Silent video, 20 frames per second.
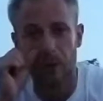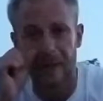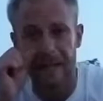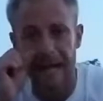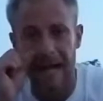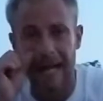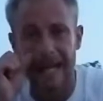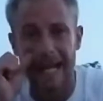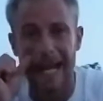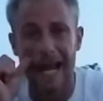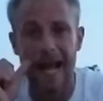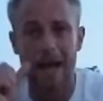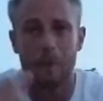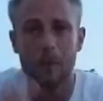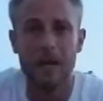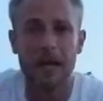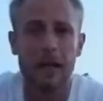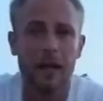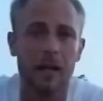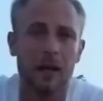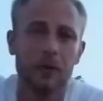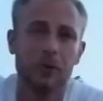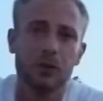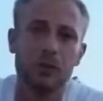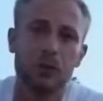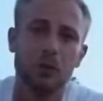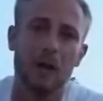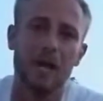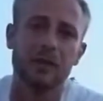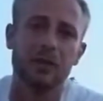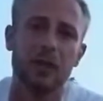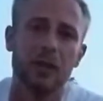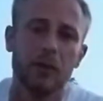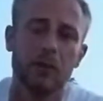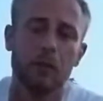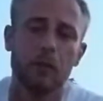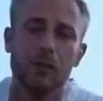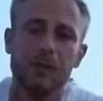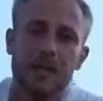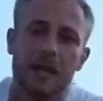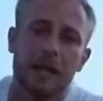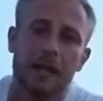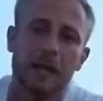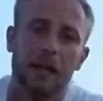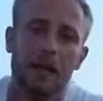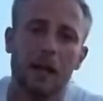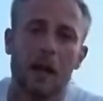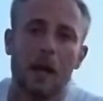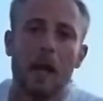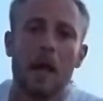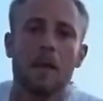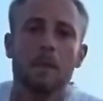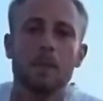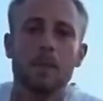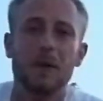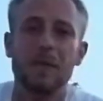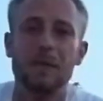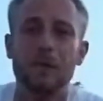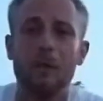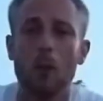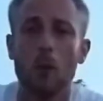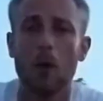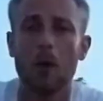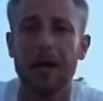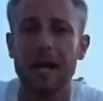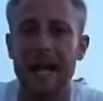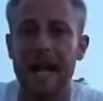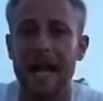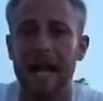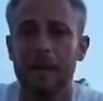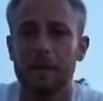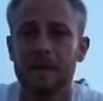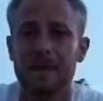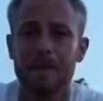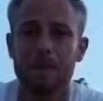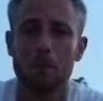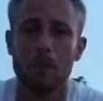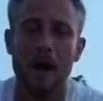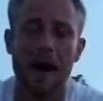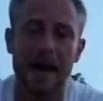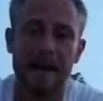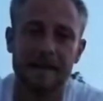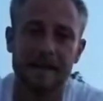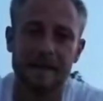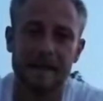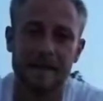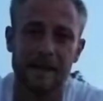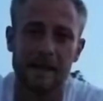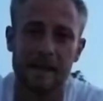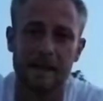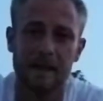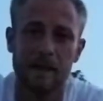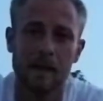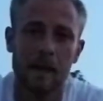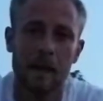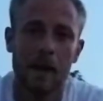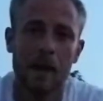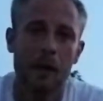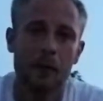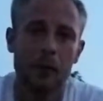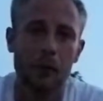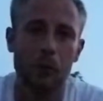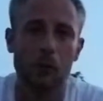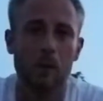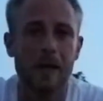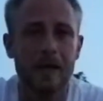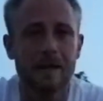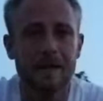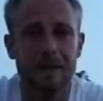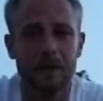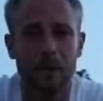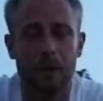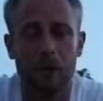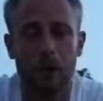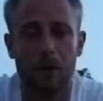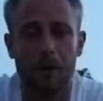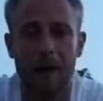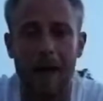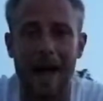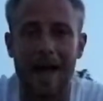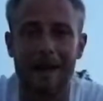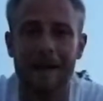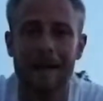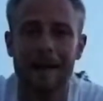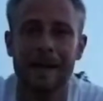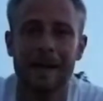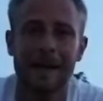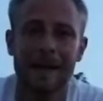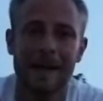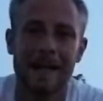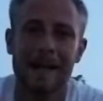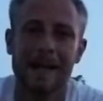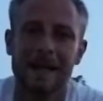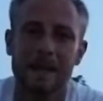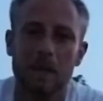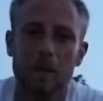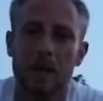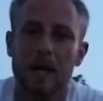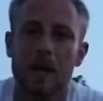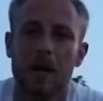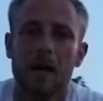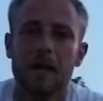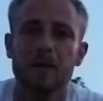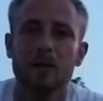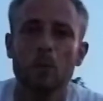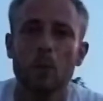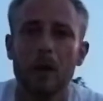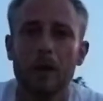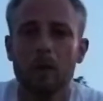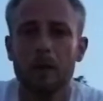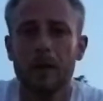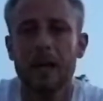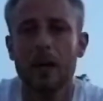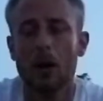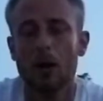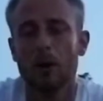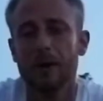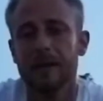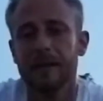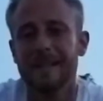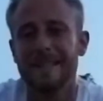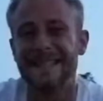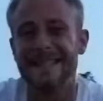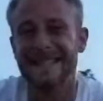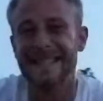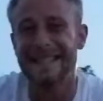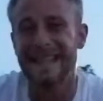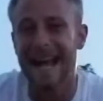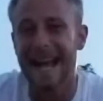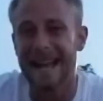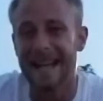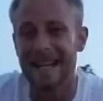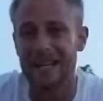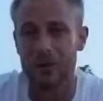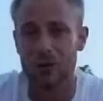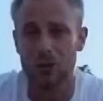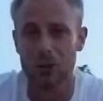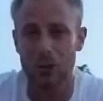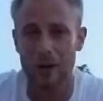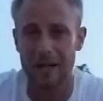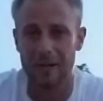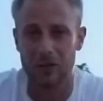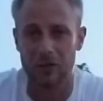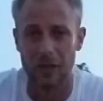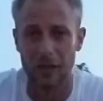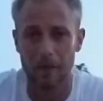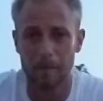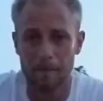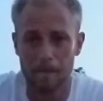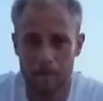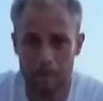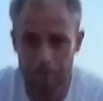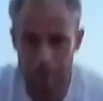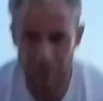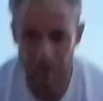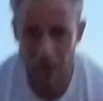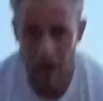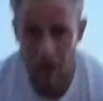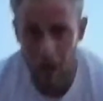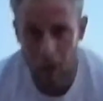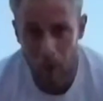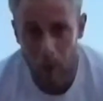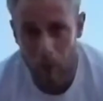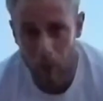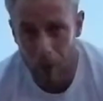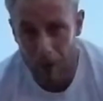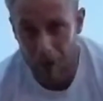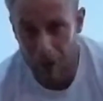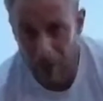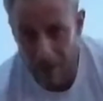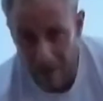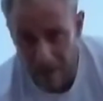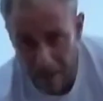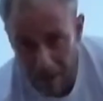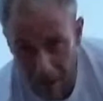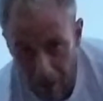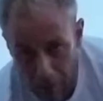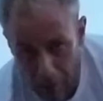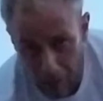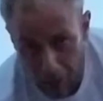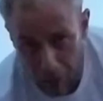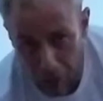dynamic stretching routine before games and practices. The reason for that is because when we go into static stretching, where you're sitting there and